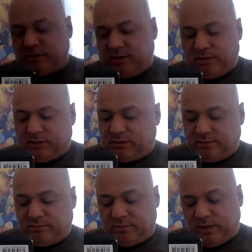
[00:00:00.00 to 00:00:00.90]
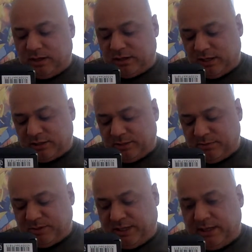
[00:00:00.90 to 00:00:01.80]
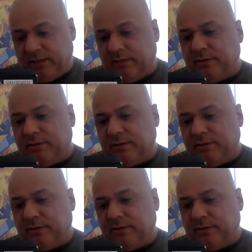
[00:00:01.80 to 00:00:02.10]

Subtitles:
just a custom stand.